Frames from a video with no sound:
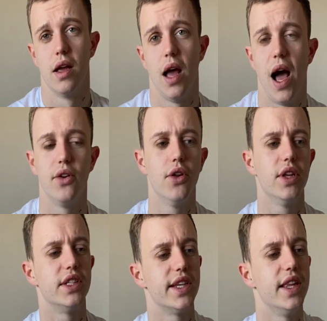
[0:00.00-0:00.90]
I know that you
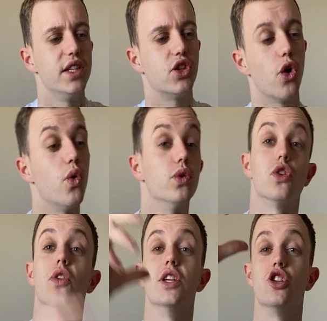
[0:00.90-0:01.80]
see these gurus or
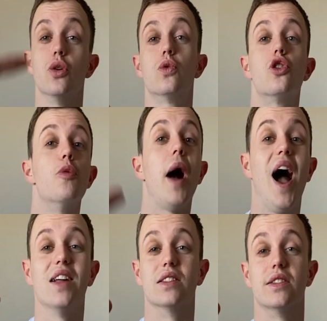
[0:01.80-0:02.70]
these YouTube
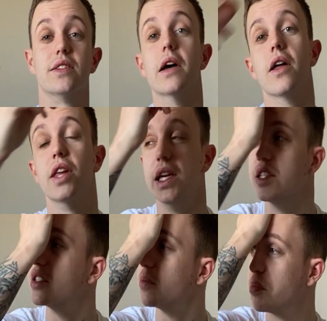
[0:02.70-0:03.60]
ads of
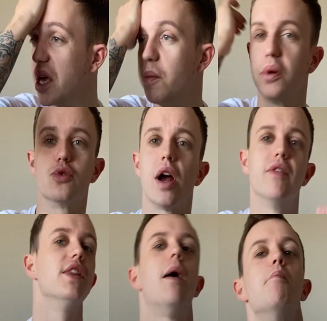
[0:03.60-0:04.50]
these people driving
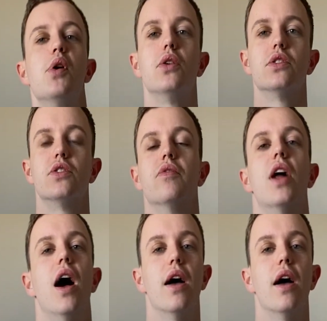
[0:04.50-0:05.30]
Lambos and stuff like that,